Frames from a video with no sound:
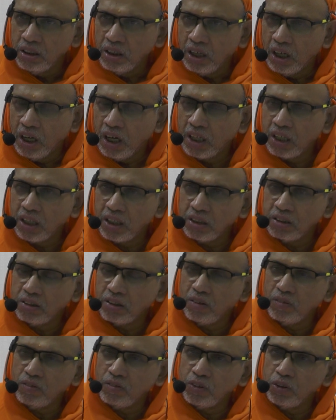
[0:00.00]
or
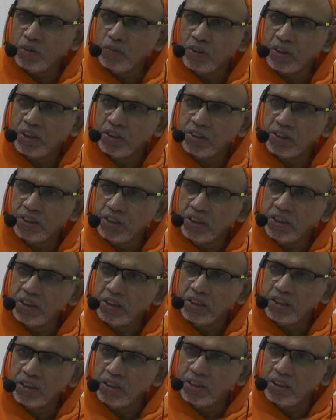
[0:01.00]
reserve your
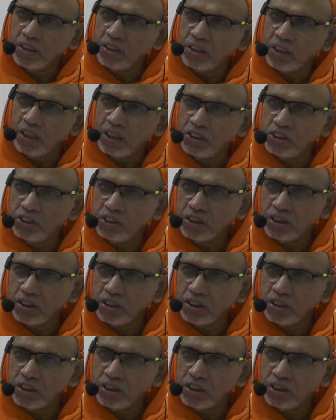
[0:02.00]
seat in the lunch